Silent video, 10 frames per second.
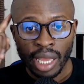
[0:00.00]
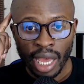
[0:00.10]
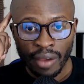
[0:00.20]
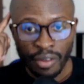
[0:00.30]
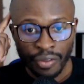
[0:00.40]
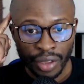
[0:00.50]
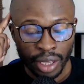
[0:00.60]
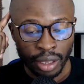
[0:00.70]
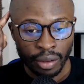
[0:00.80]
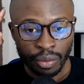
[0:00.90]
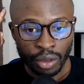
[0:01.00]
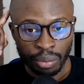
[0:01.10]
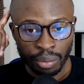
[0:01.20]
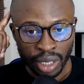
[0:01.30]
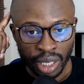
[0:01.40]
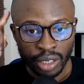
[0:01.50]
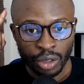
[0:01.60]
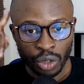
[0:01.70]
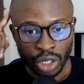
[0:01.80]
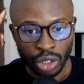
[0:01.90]
Everything begins
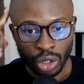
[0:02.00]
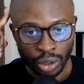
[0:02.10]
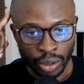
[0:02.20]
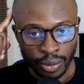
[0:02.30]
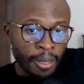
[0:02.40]
with a thought.